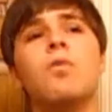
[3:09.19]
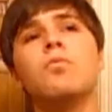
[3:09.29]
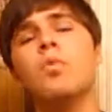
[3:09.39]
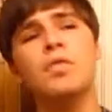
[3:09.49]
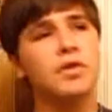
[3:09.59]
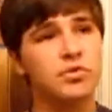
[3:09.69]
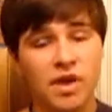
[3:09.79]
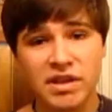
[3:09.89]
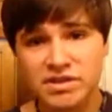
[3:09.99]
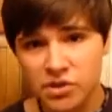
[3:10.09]
When the
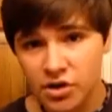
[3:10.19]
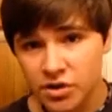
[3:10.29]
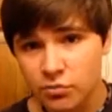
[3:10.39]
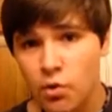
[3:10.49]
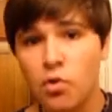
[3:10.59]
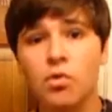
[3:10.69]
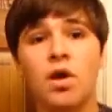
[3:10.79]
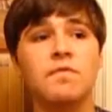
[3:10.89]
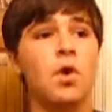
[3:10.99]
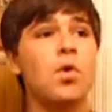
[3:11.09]
credits started to
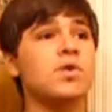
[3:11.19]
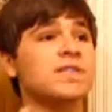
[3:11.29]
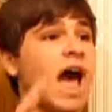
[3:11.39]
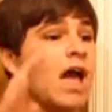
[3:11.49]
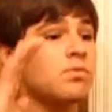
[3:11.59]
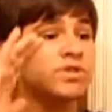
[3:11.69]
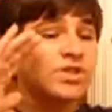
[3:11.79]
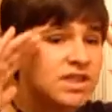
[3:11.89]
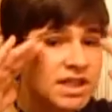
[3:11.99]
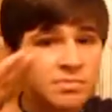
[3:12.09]
roll, of course, I was
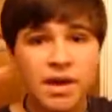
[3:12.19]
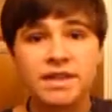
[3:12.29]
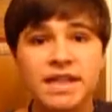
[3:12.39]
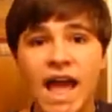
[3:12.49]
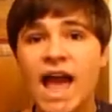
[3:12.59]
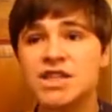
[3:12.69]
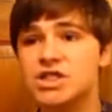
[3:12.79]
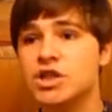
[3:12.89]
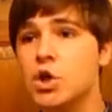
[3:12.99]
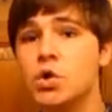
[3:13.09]
just expecting
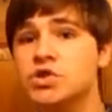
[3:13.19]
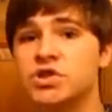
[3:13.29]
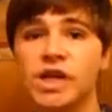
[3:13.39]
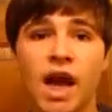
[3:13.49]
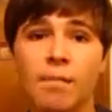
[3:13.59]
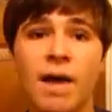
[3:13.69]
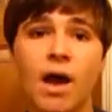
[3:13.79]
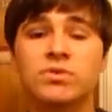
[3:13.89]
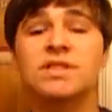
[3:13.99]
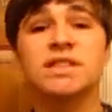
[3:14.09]
Ashton Kutcher to come
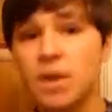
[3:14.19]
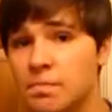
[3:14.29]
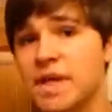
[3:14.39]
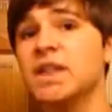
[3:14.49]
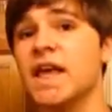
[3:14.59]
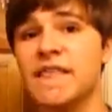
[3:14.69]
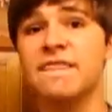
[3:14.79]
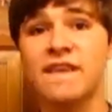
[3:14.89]
out something like